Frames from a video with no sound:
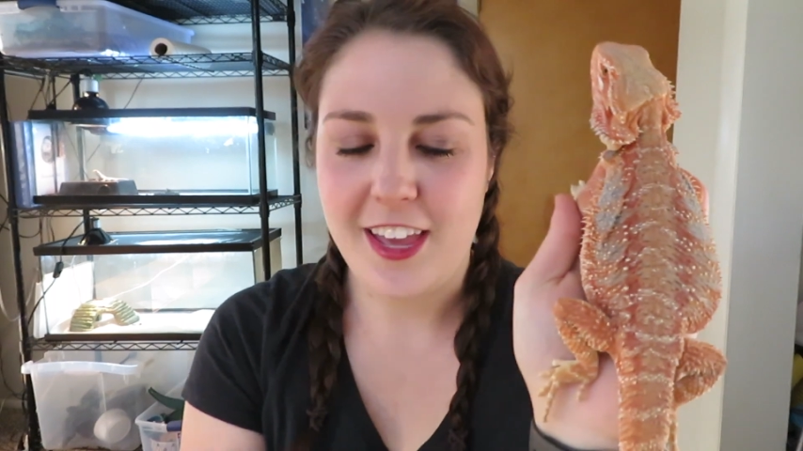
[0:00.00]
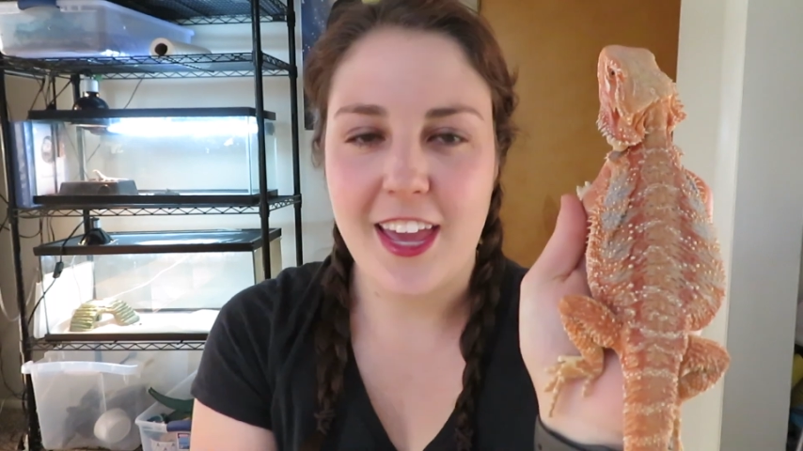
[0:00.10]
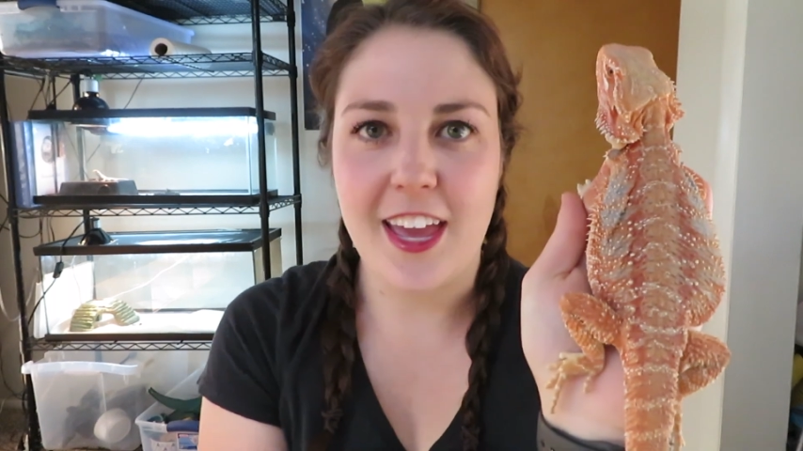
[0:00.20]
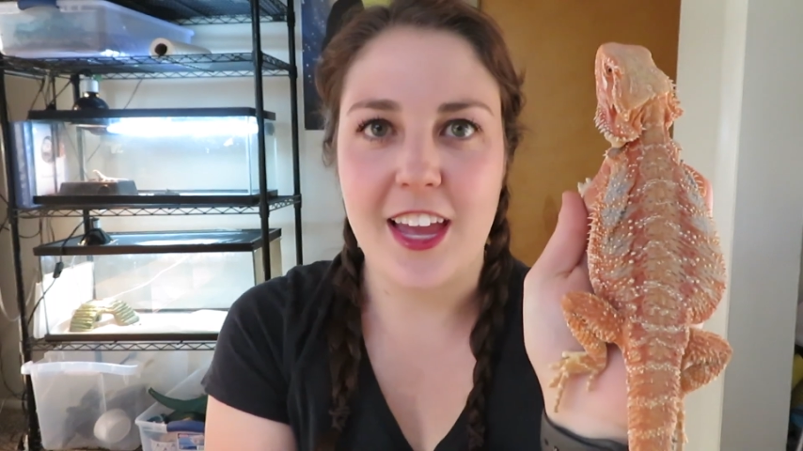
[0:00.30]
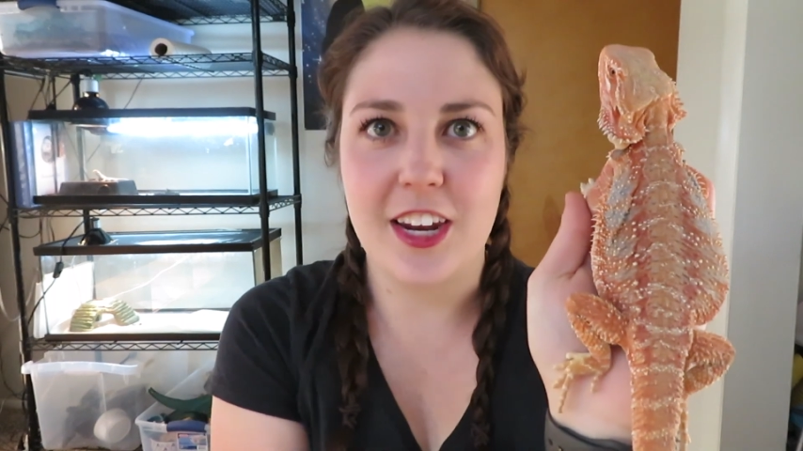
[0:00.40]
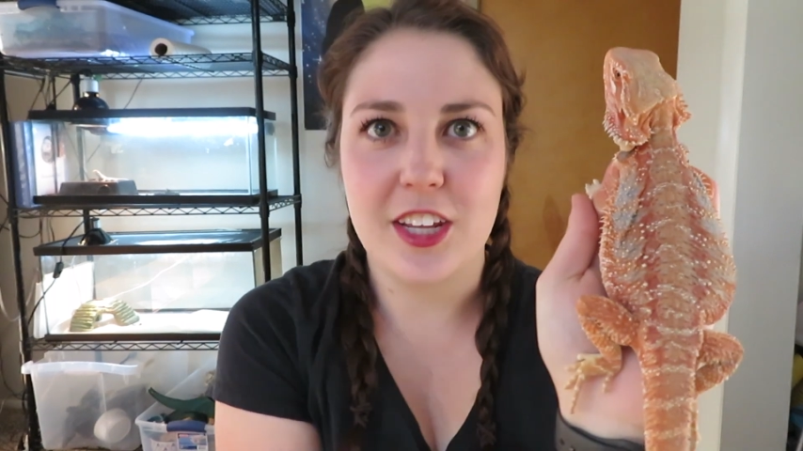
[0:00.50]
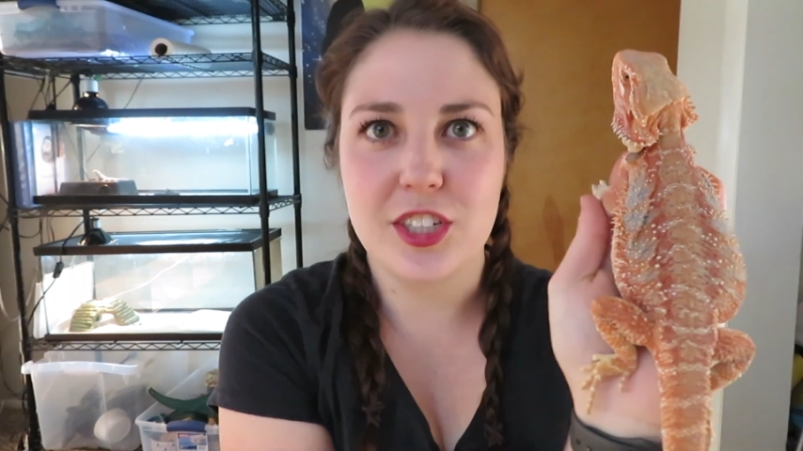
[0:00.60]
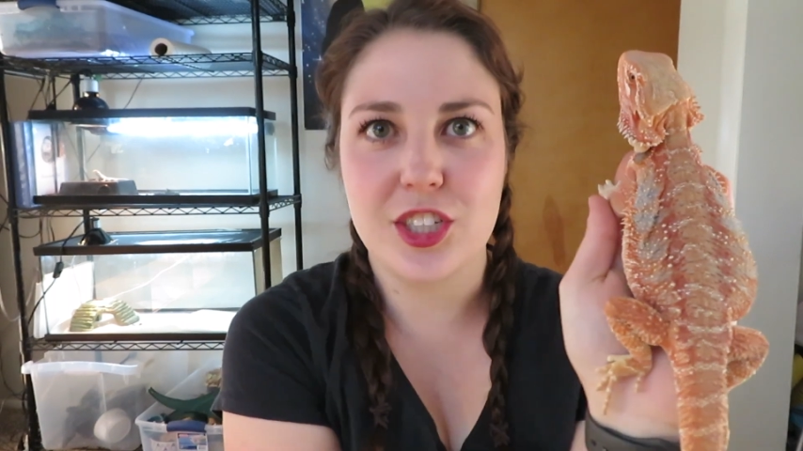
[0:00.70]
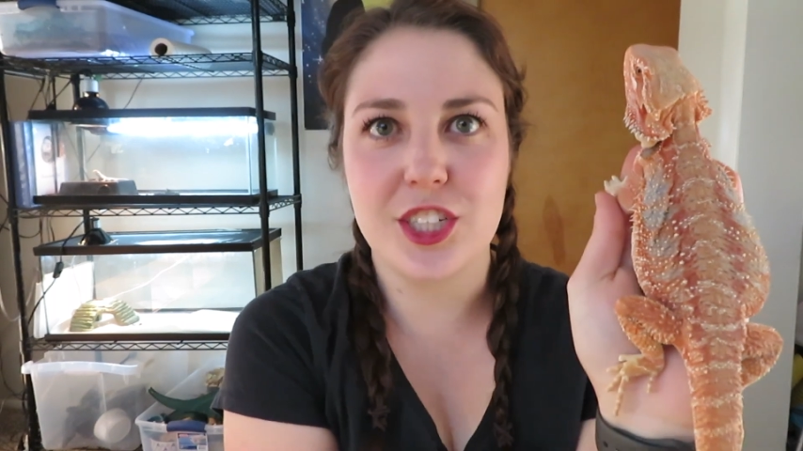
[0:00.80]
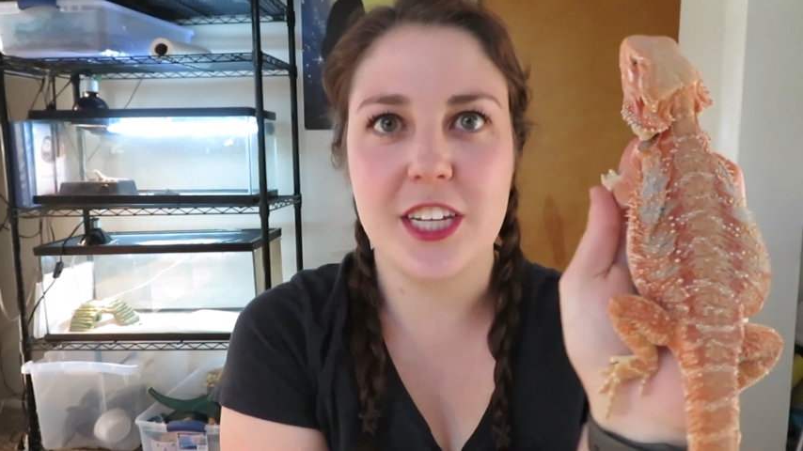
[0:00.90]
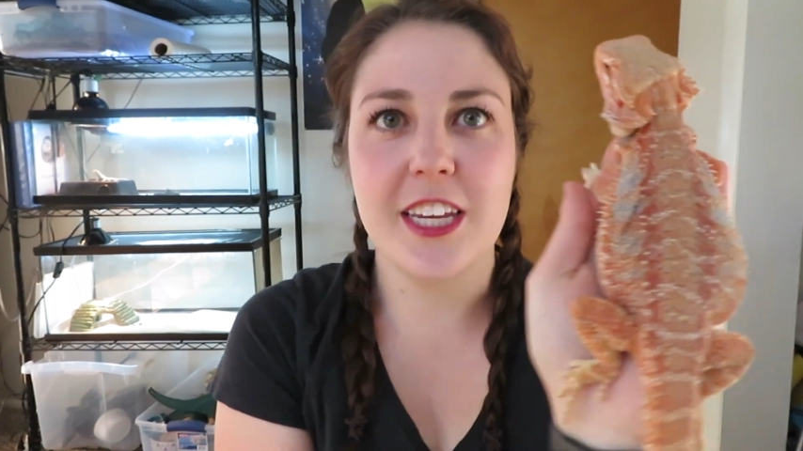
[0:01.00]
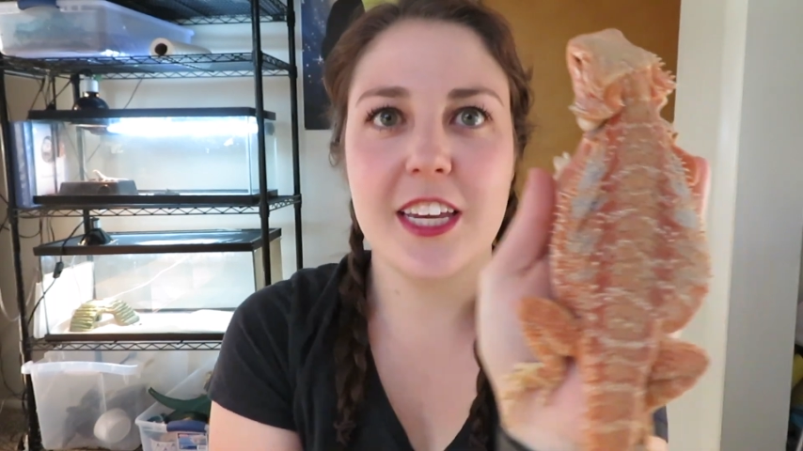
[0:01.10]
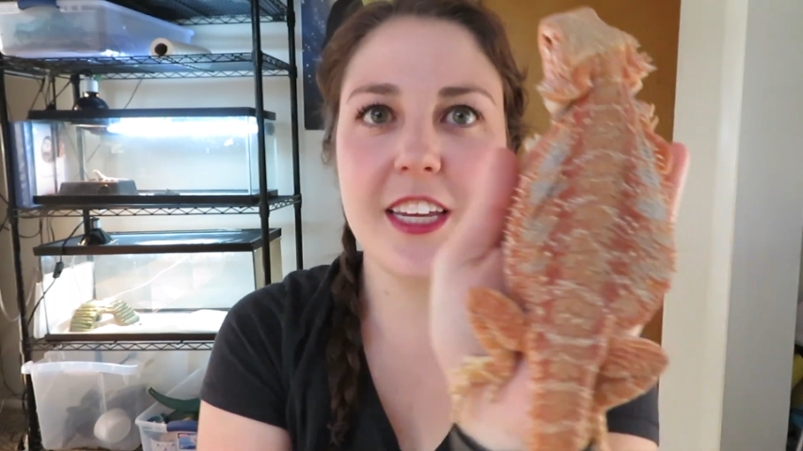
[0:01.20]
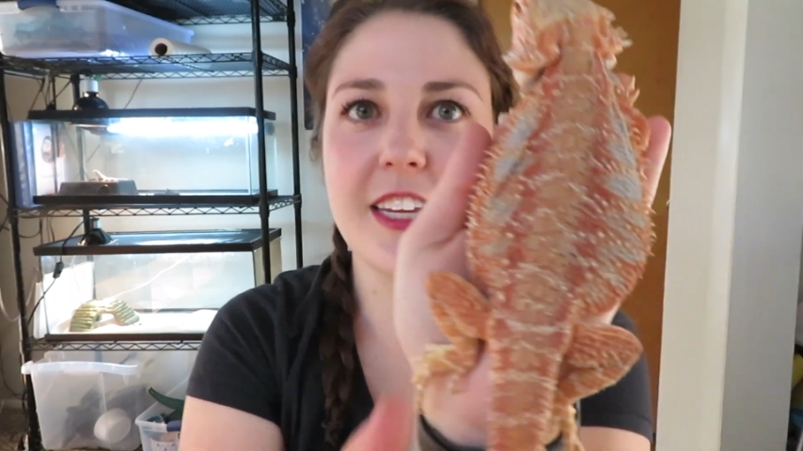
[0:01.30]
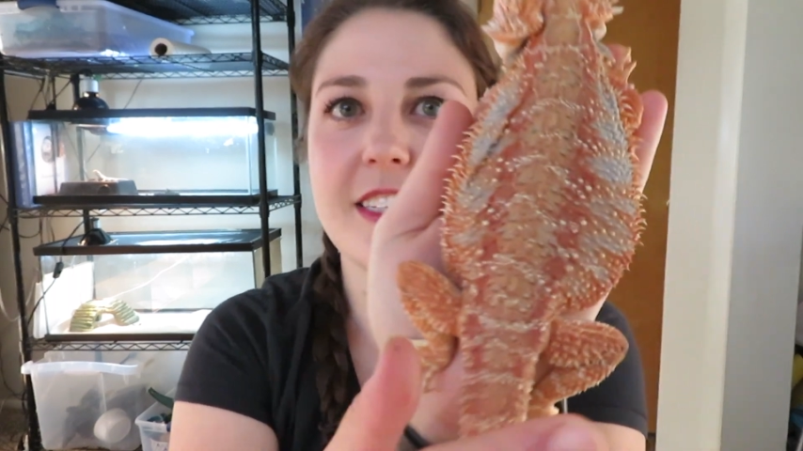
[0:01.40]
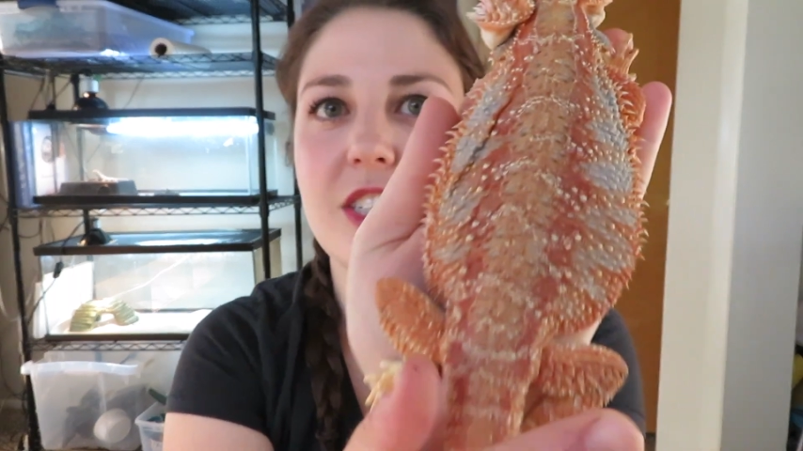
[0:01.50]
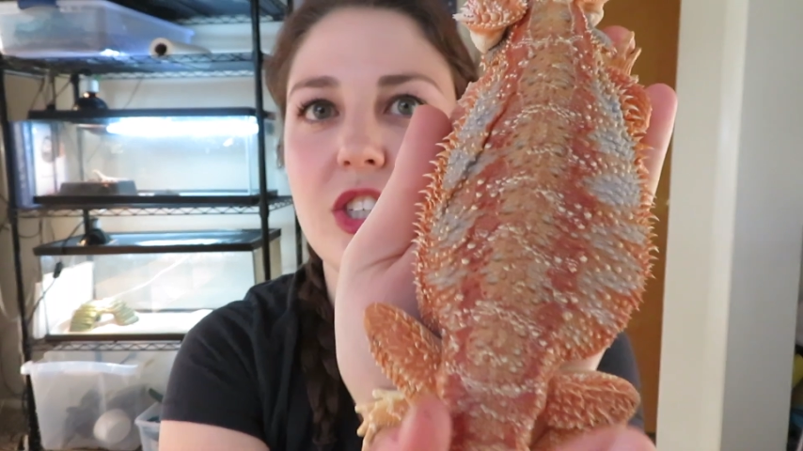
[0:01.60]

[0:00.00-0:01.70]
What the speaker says: and she is